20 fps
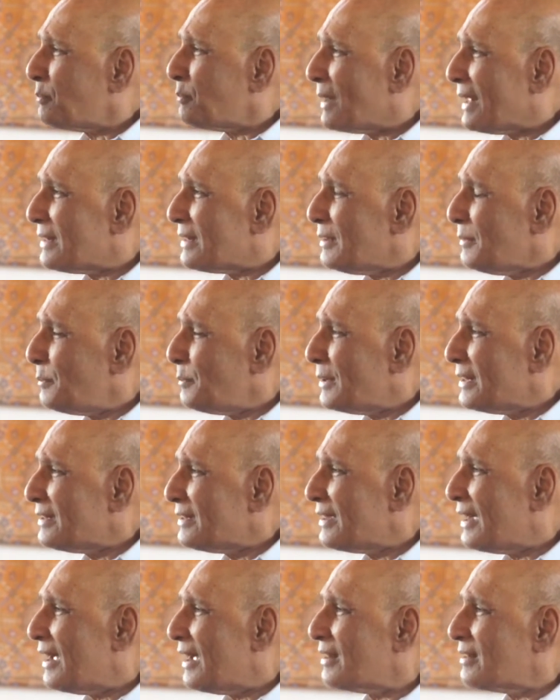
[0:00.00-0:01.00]

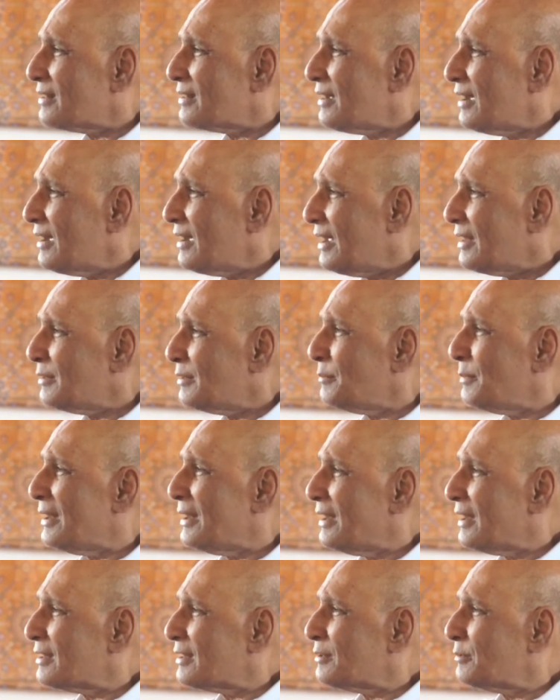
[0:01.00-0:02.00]
pratipadika has
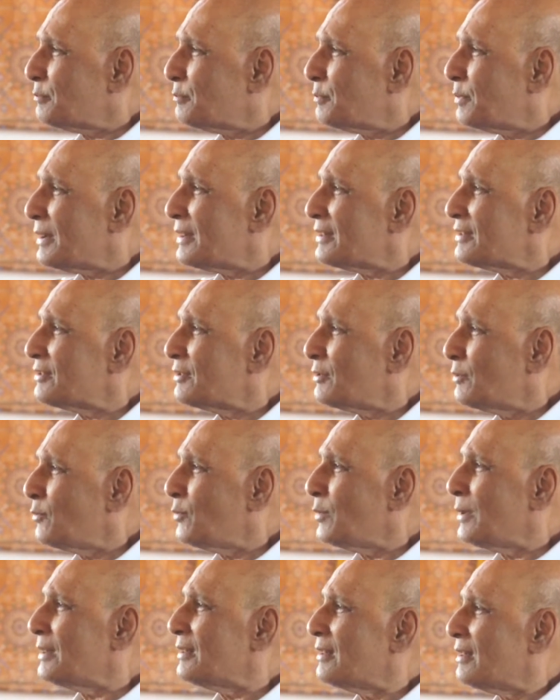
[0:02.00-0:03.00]
been expressed
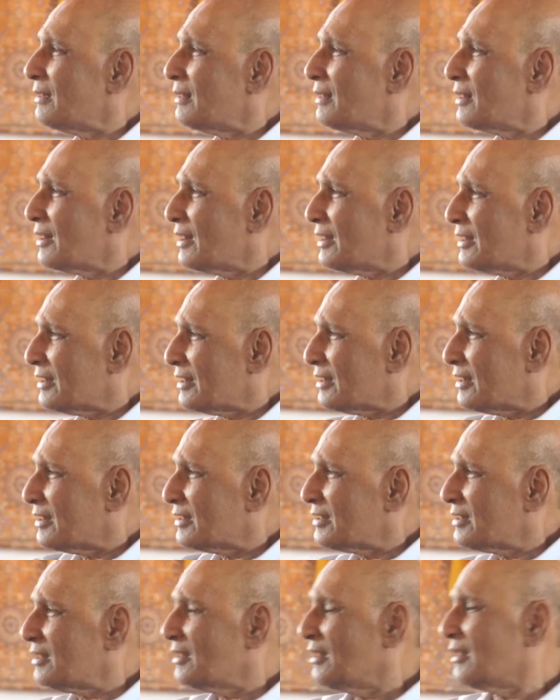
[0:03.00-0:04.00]
with
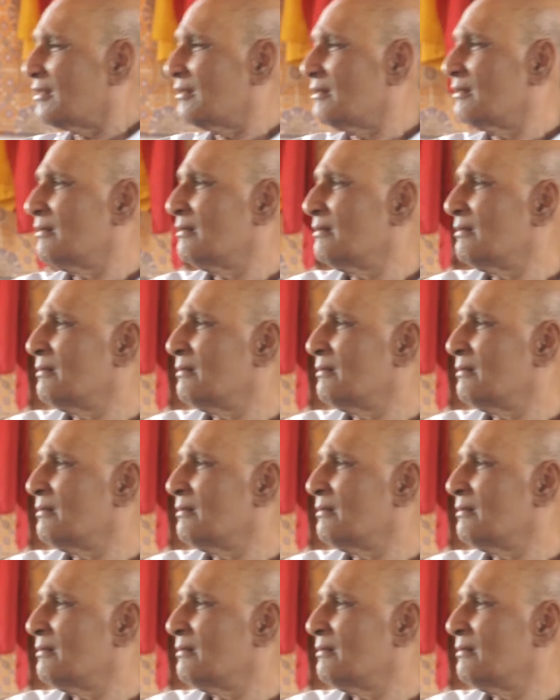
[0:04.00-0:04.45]
Rajakasya.